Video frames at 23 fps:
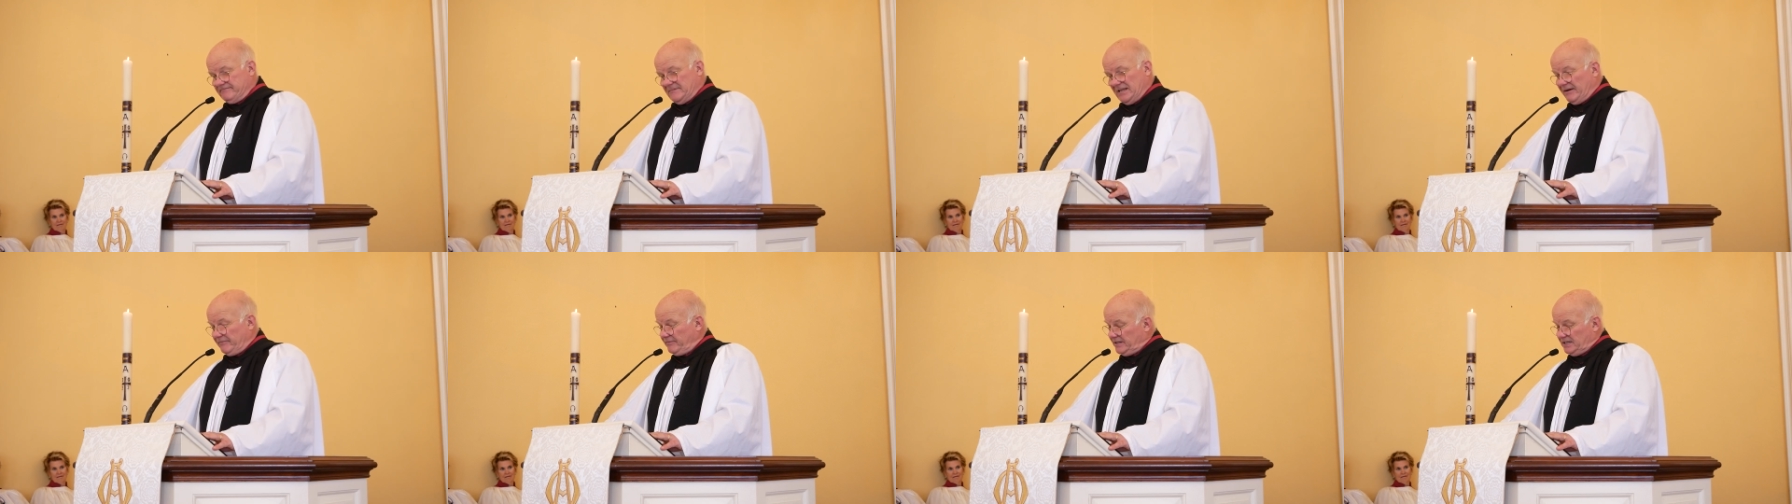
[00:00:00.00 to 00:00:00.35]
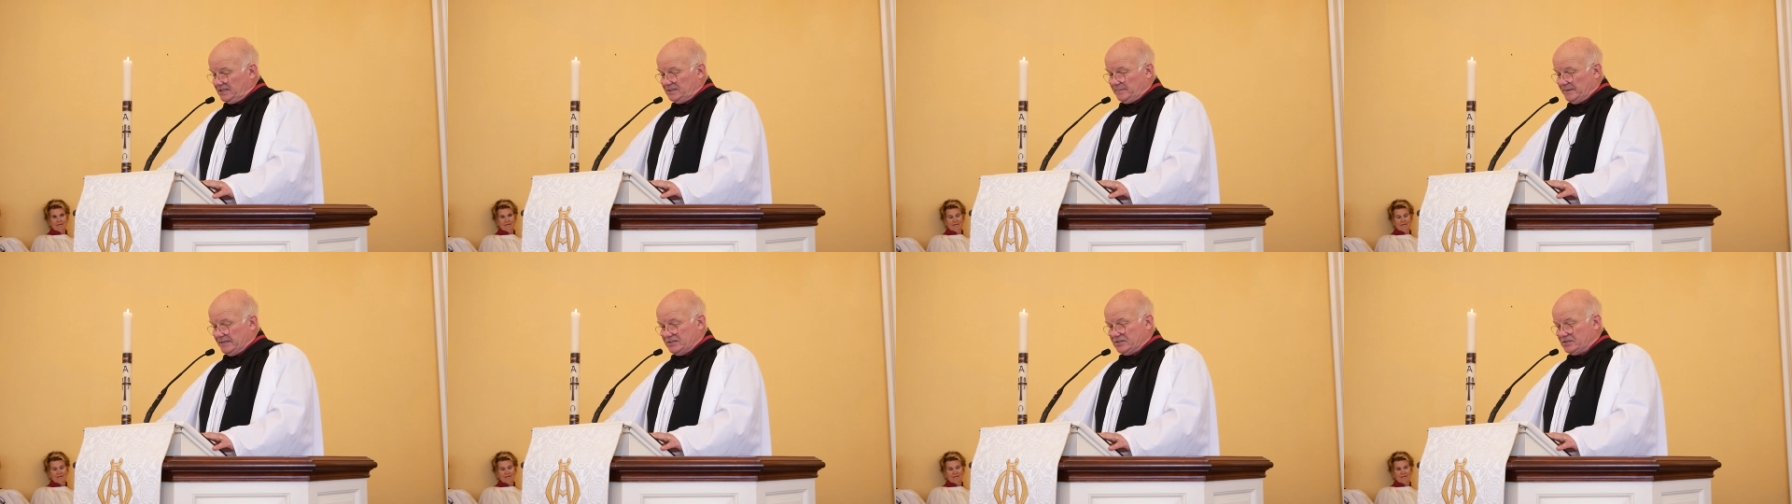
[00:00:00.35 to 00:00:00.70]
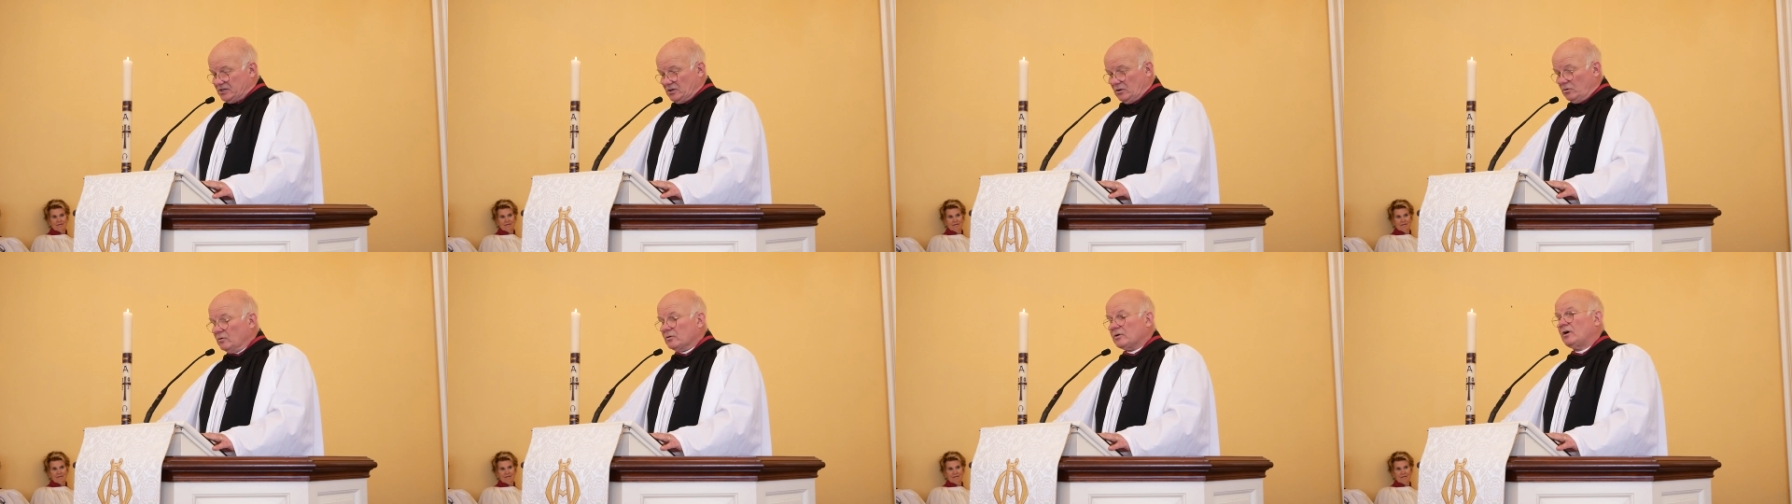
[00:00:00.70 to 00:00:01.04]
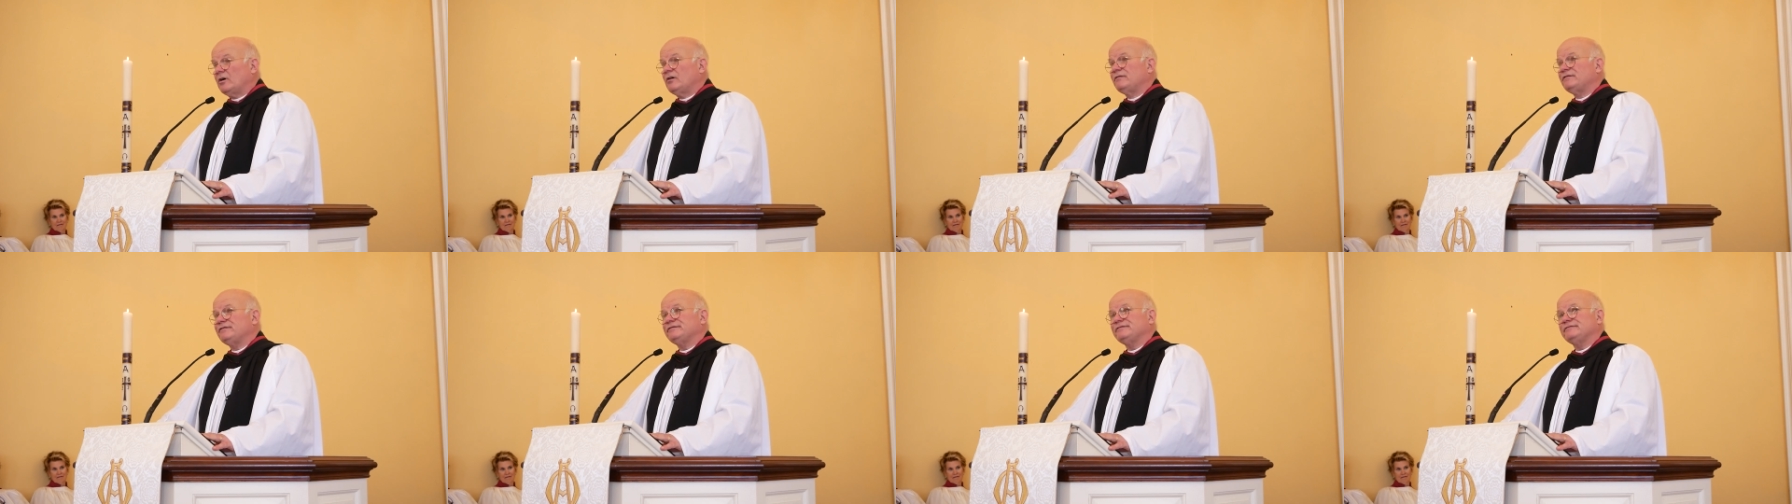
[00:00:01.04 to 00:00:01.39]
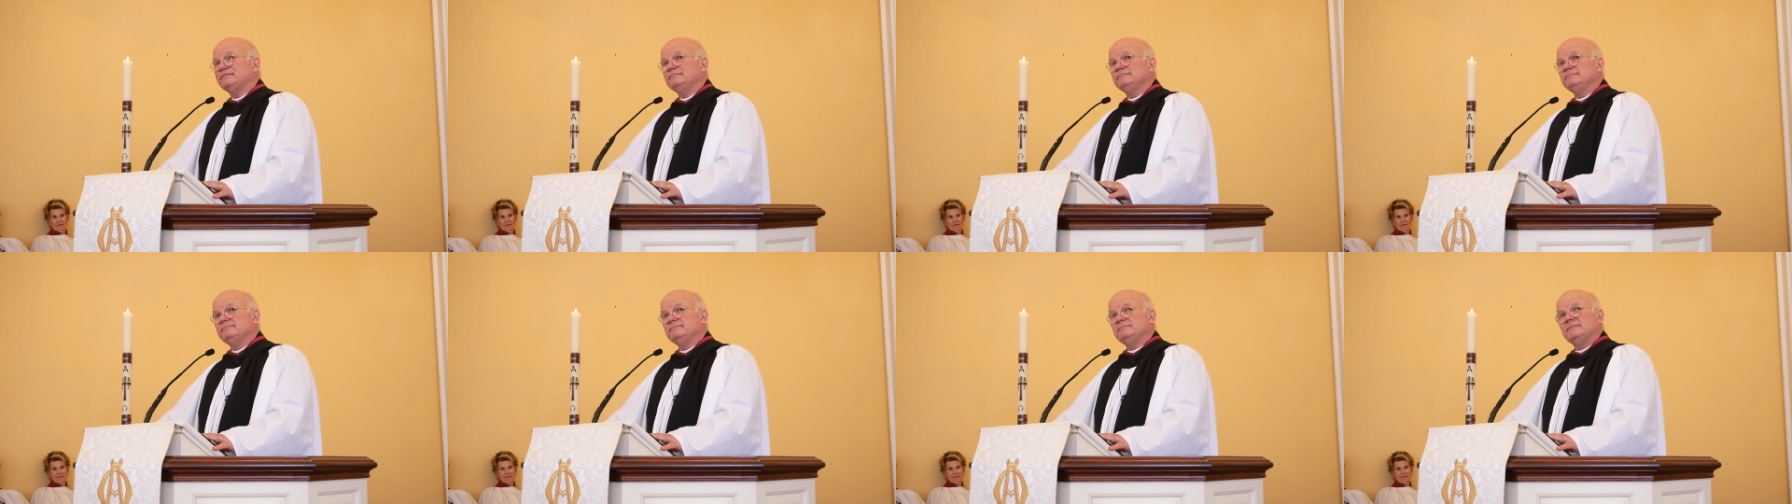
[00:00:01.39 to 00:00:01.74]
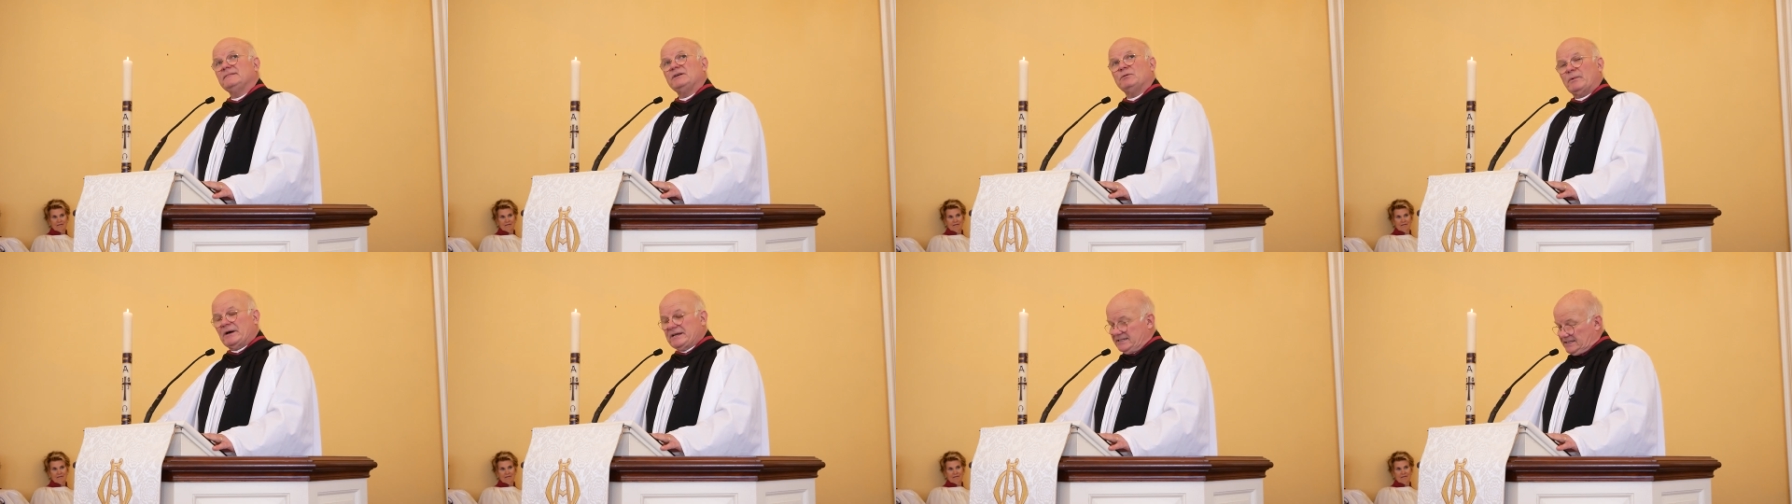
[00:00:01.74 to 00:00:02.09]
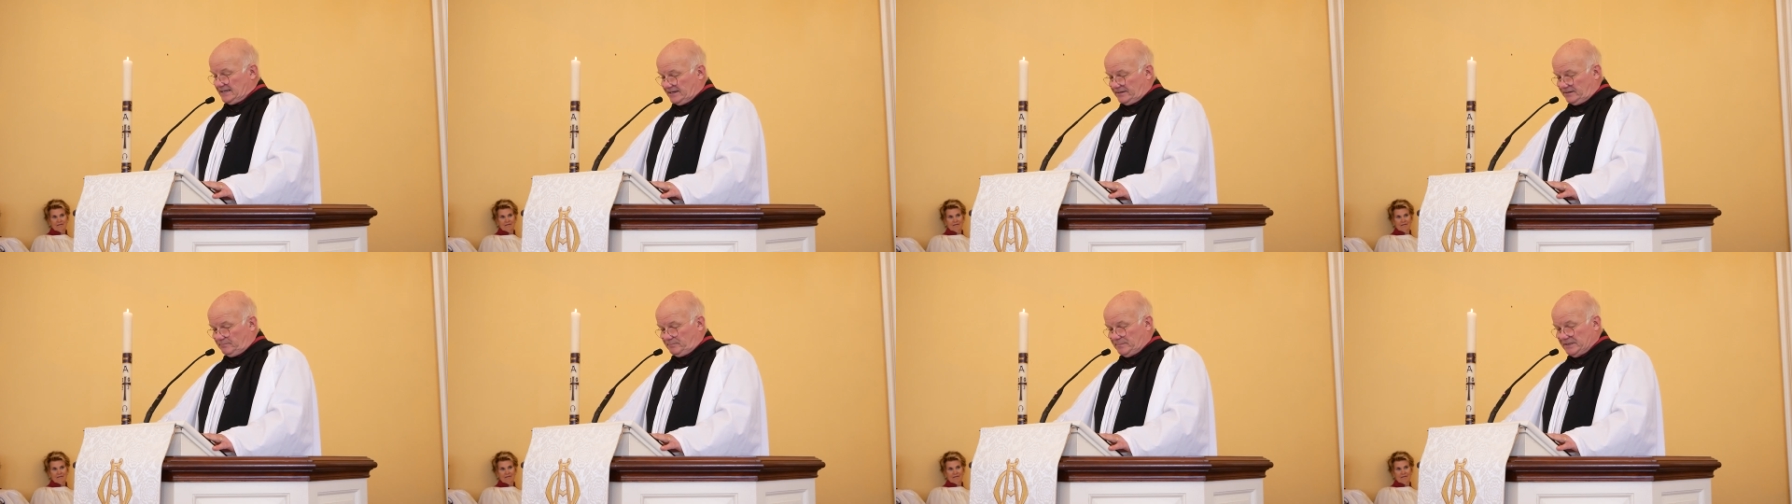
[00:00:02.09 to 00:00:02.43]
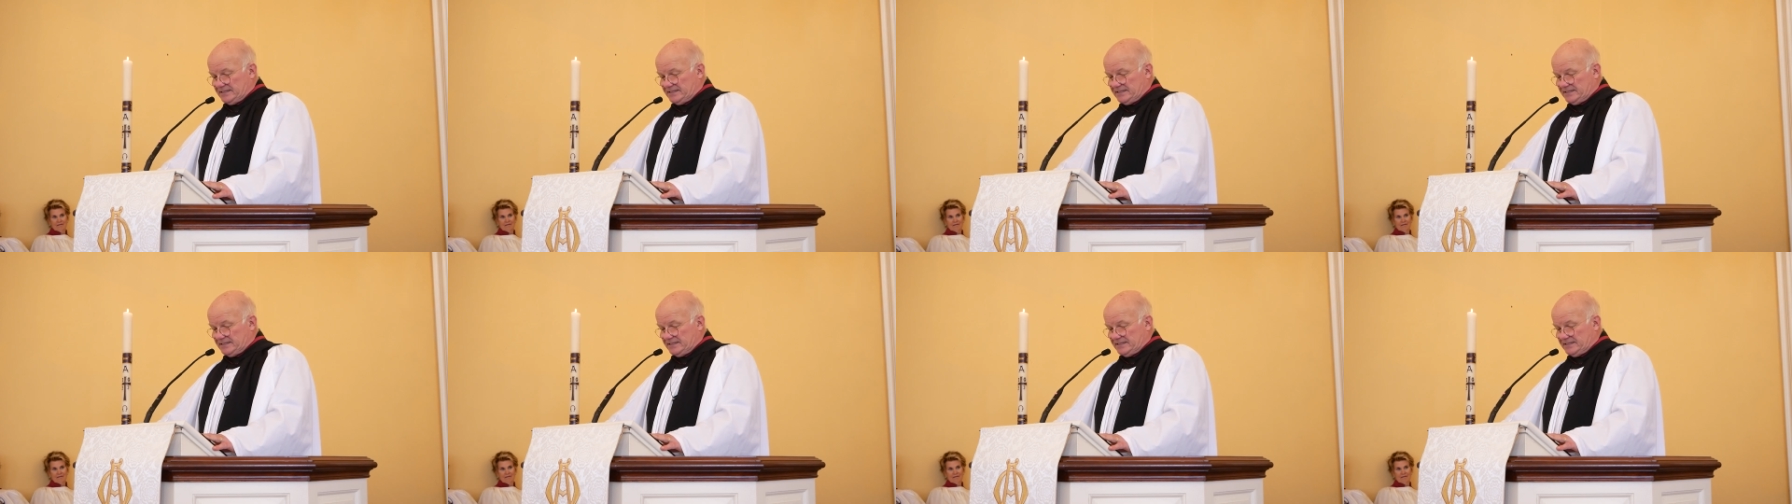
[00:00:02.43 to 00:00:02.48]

Everything's been sold off, went out of